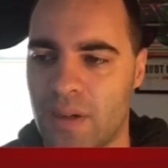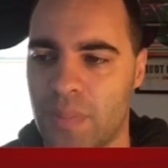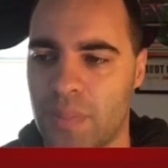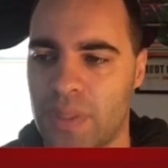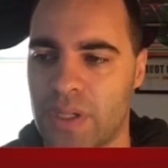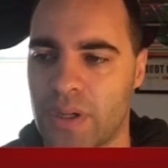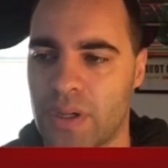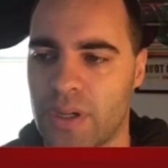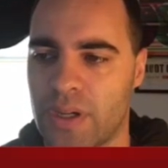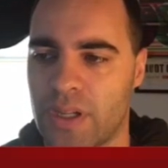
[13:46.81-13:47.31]

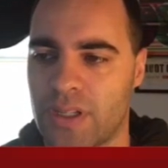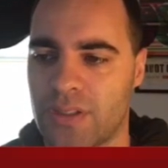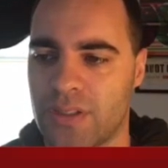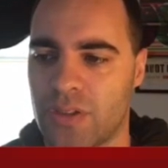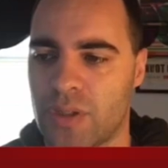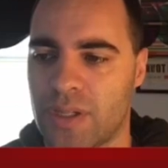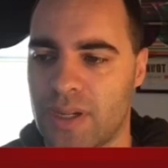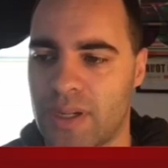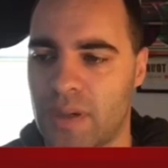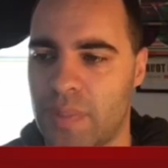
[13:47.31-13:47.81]
because you
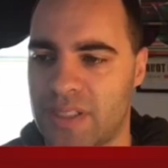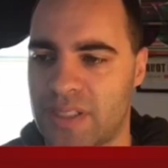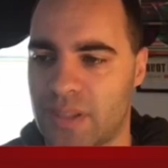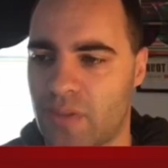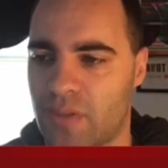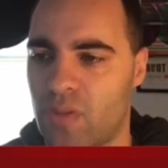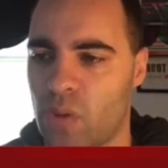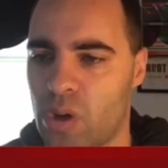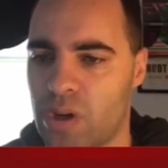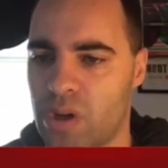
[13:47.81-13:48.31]
can get a basic
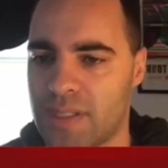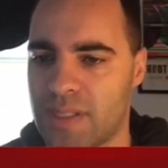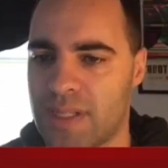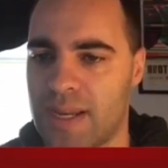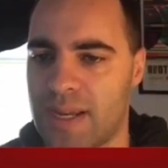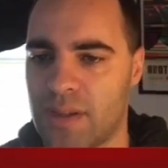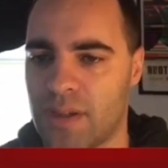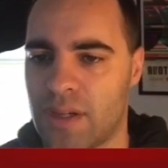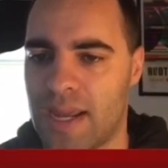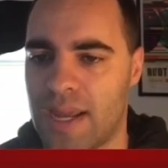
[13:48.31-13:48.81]
forest and
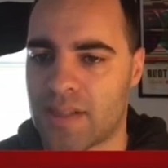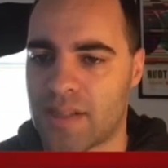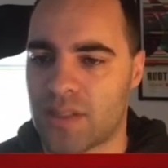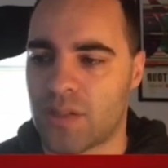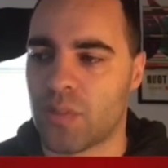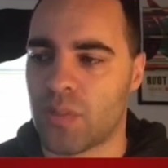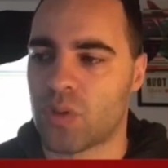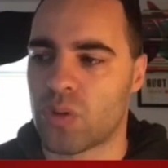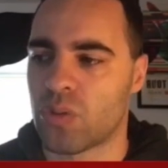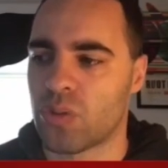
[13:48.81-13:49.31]
now you can
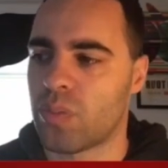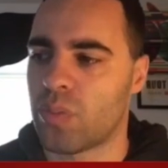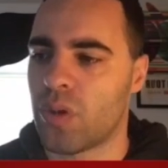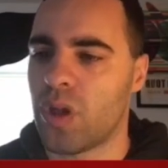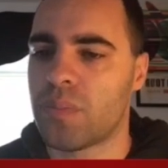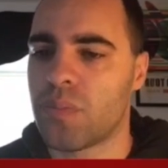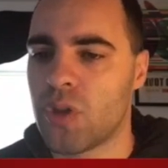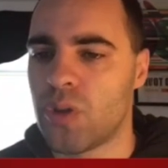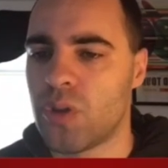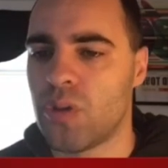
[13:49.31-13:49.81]
cast Samut through
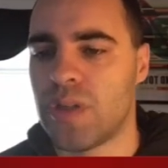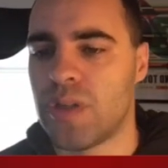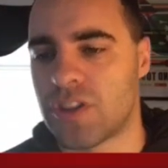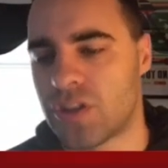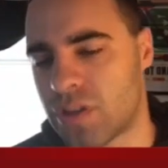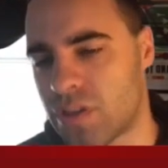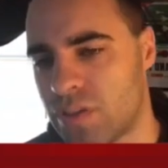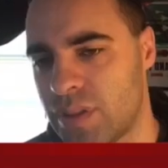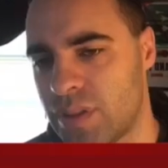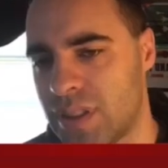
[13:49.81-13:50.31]
Blood Moon. It's
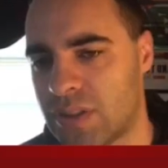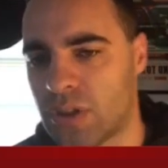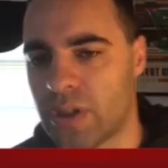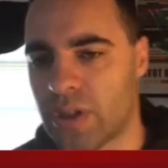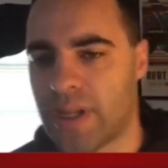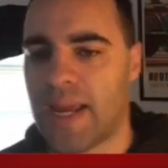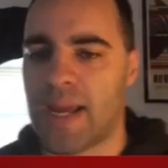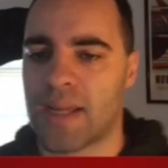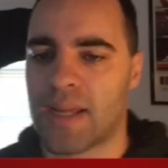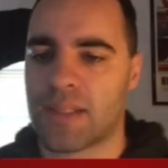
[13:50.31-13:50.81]
just a little easier
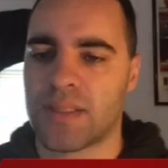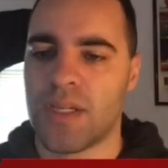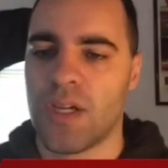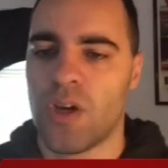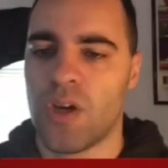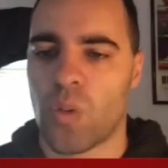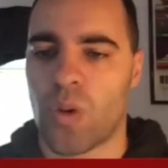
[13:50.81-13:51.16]
to cast.